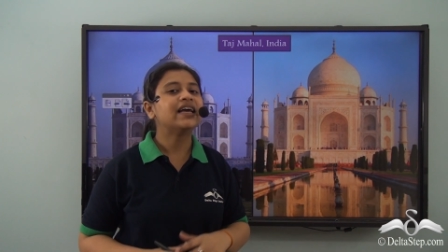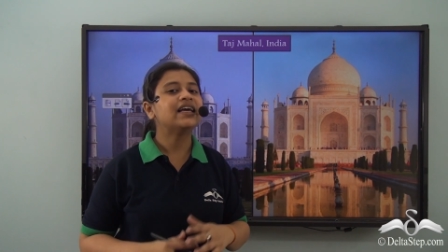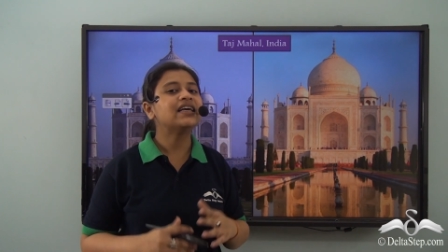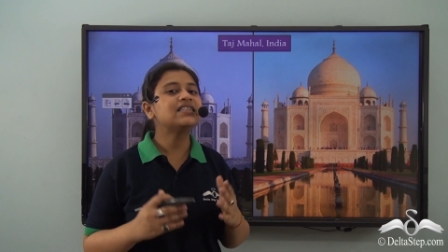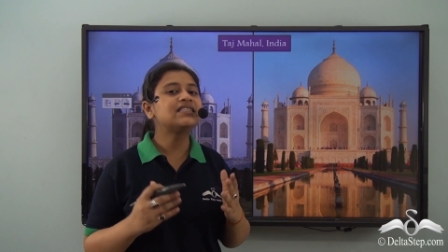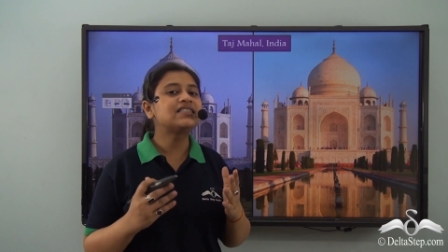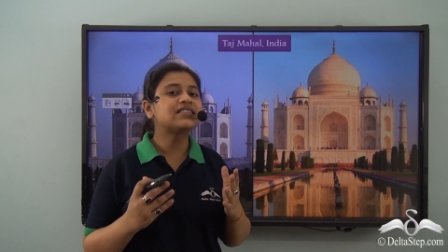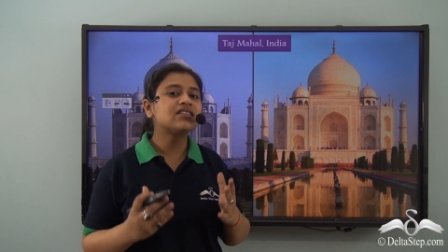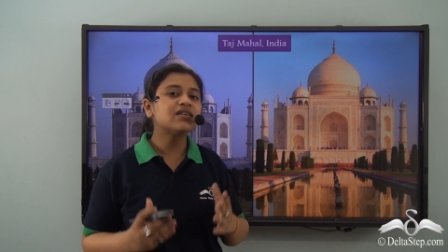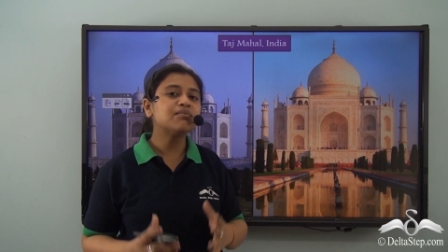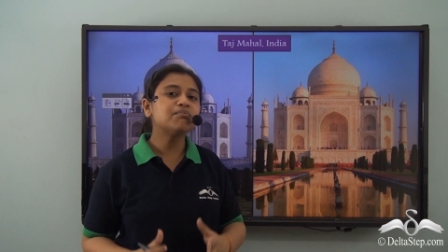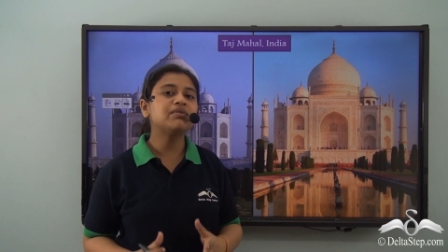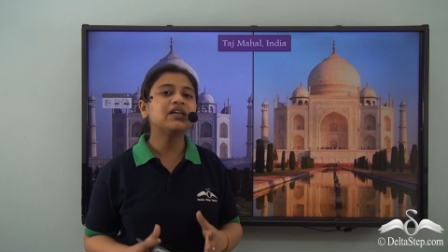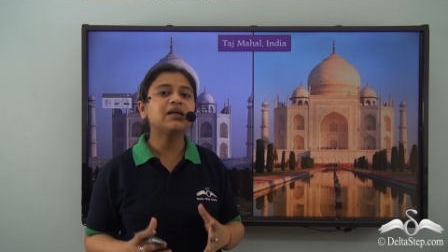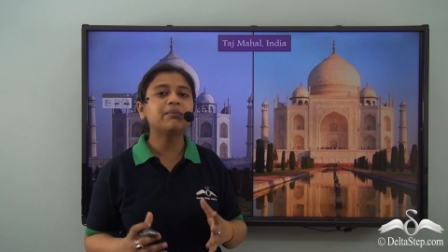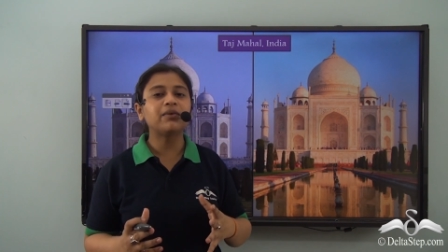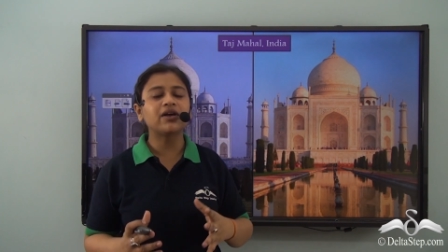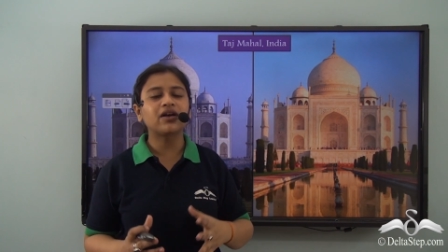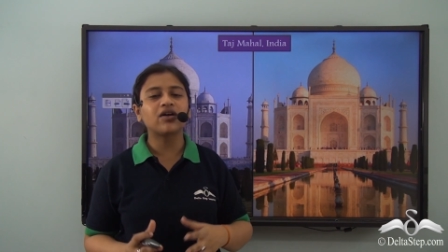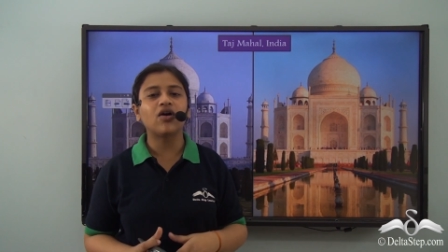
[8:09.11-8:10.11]
is
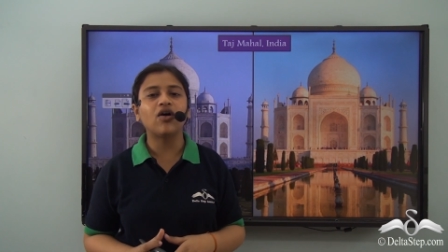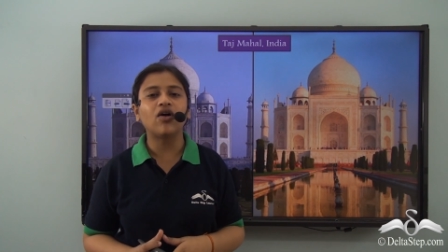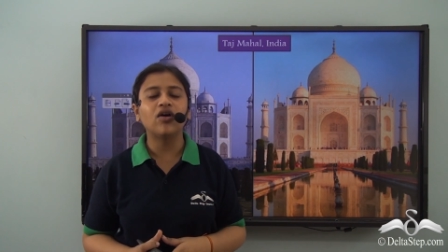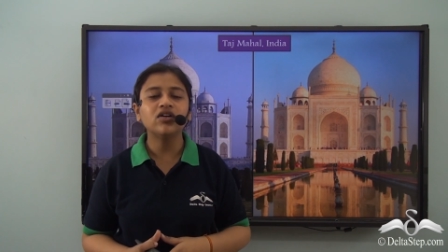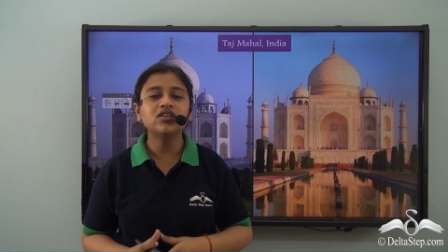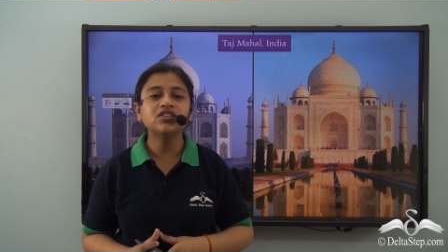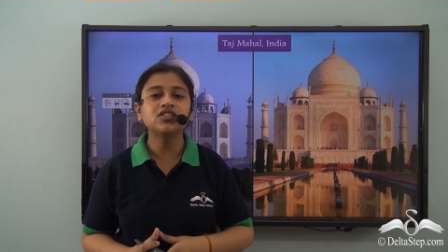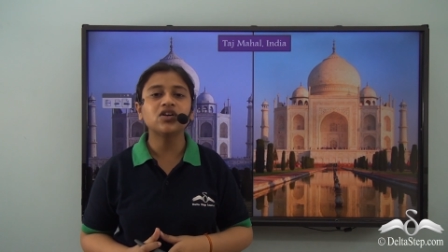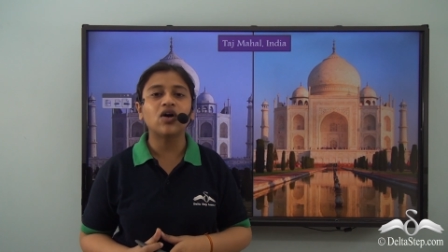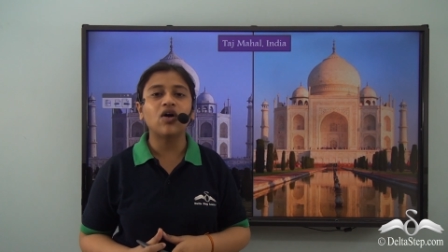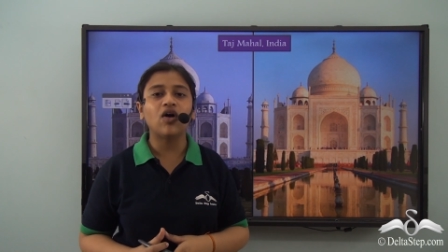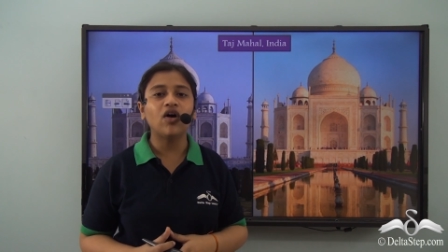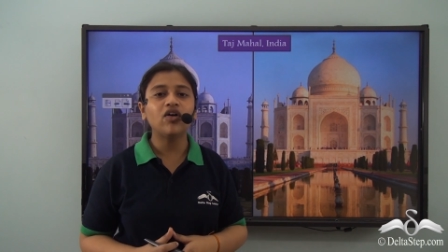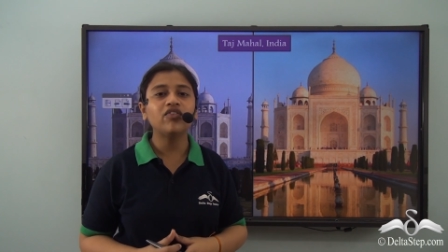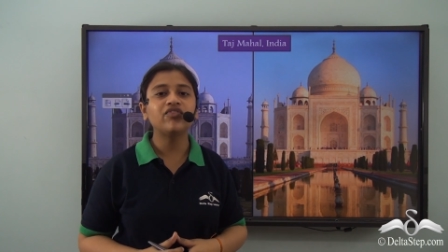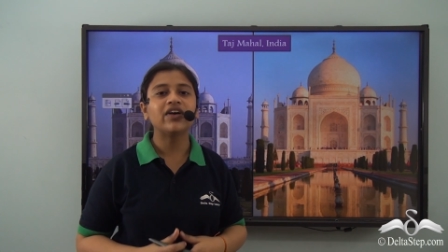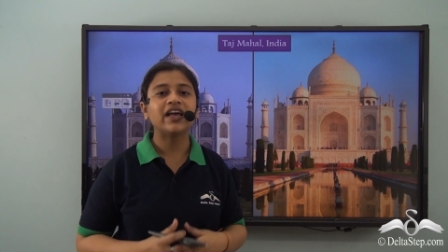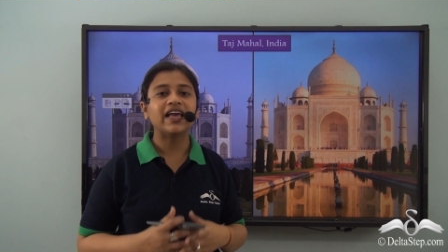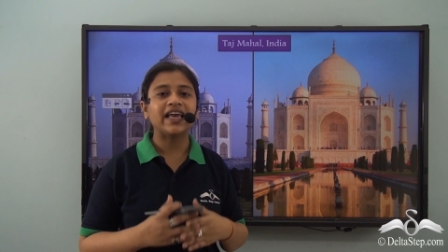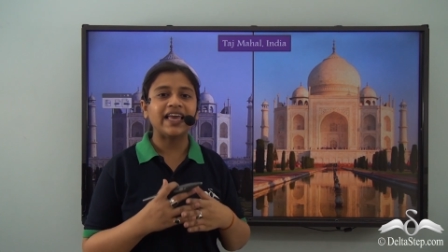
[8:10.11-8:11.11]
simply because
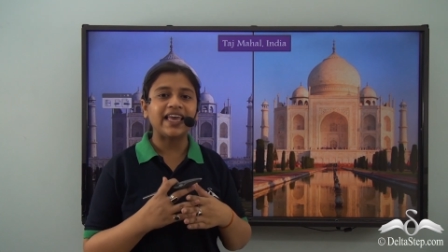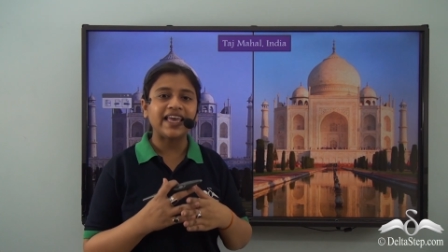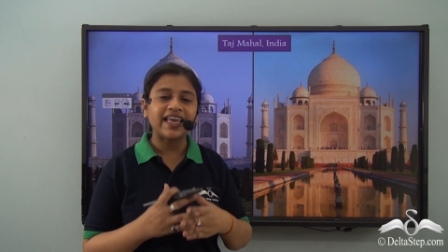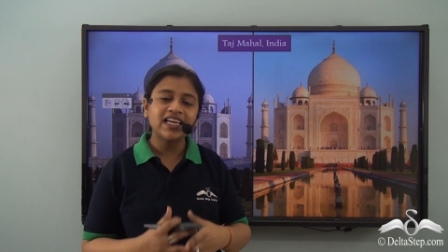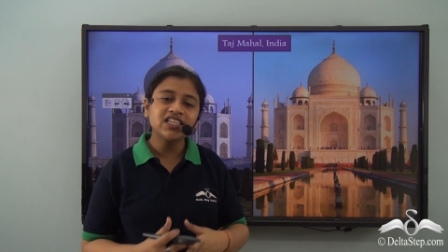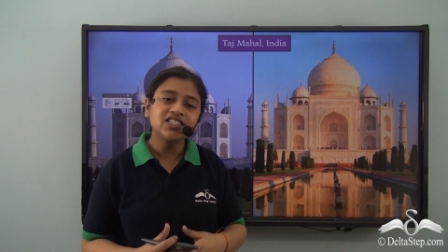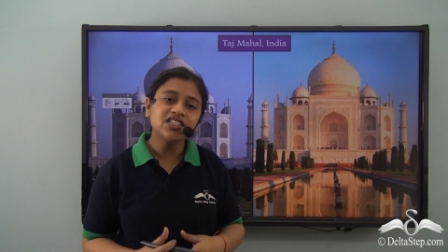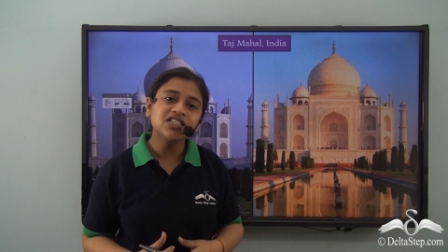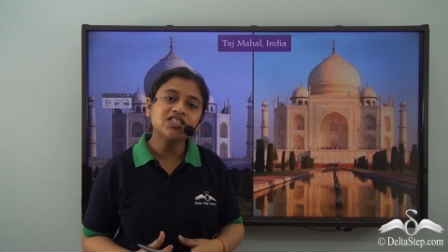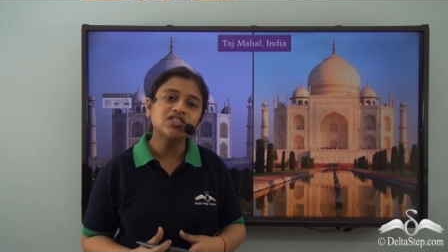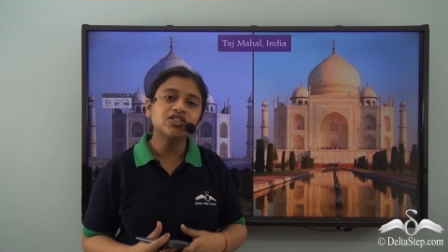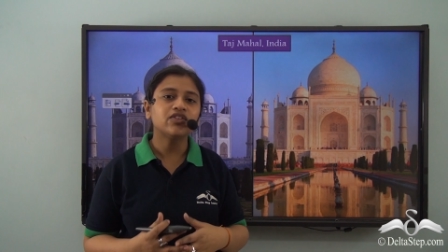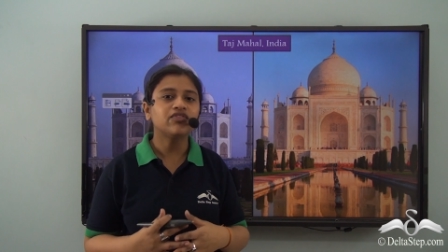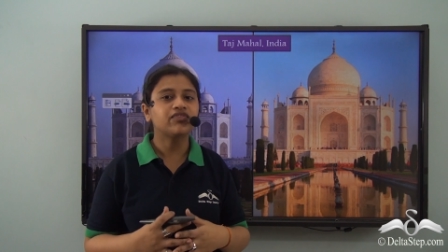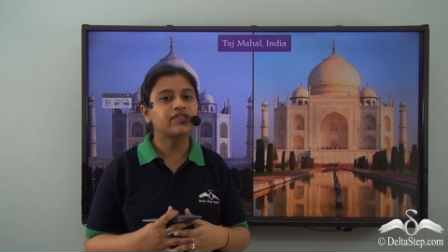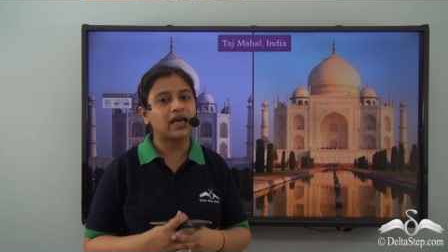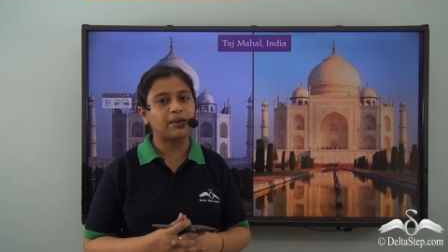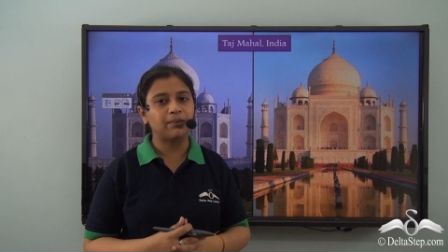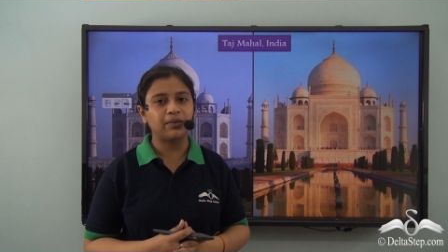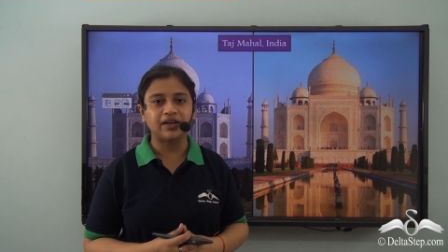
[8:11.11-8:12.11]
of agents
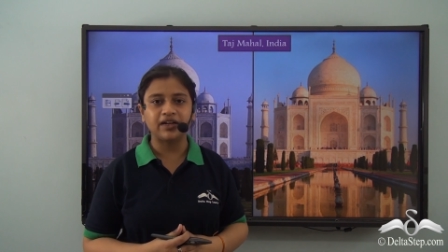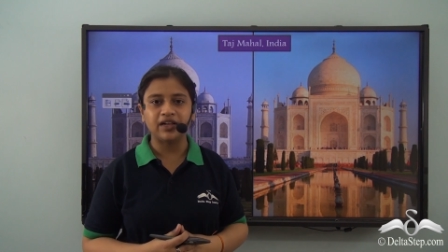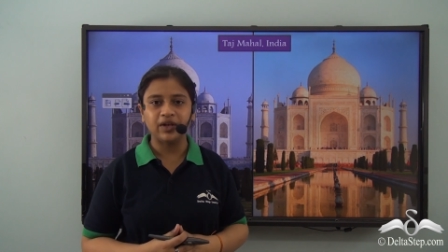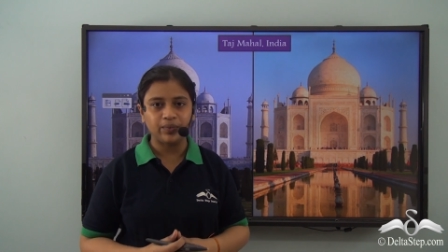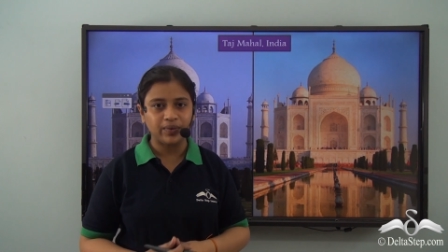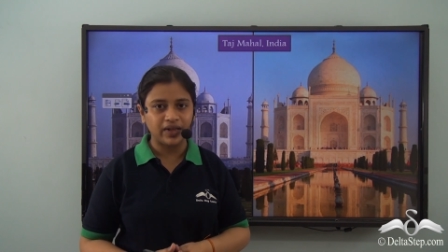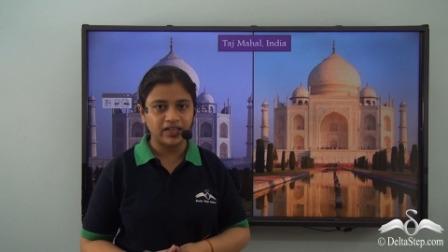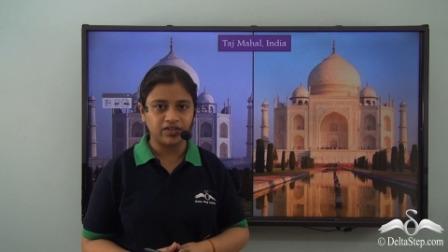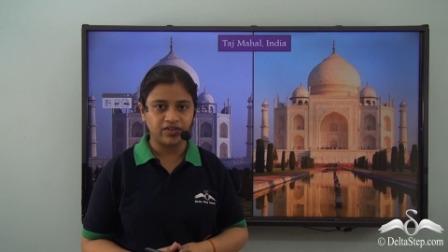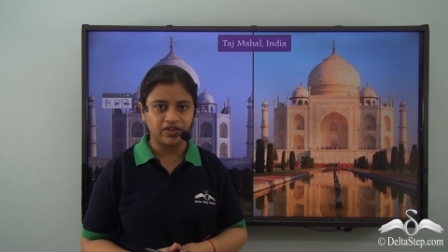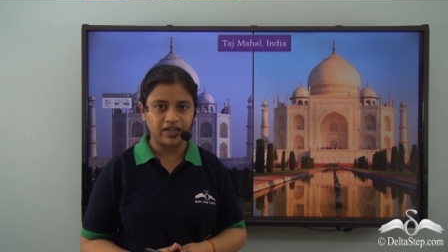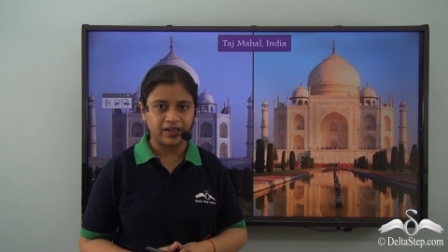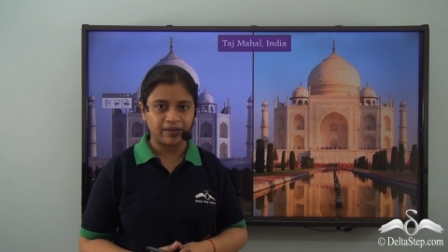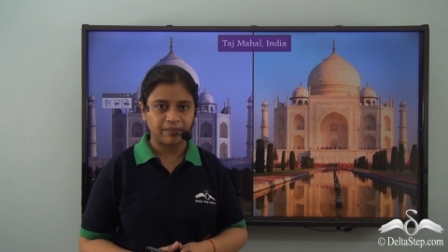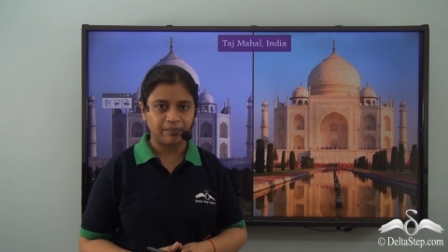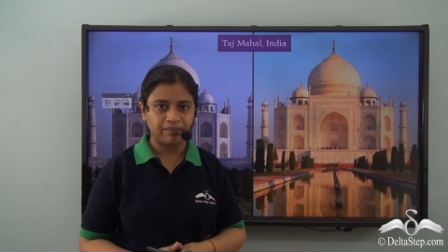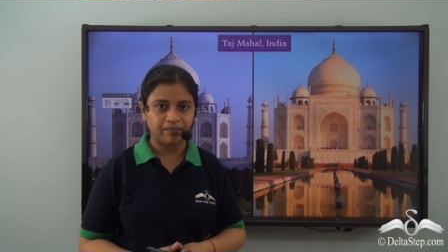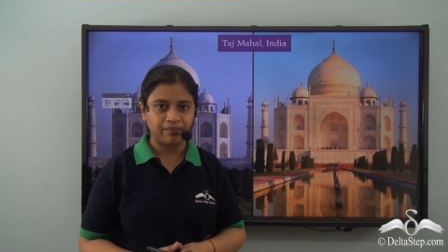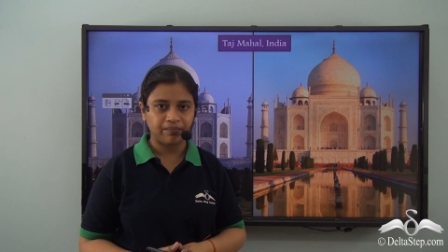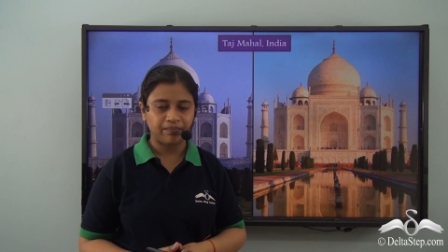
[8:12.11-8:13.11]
of chemical weathering.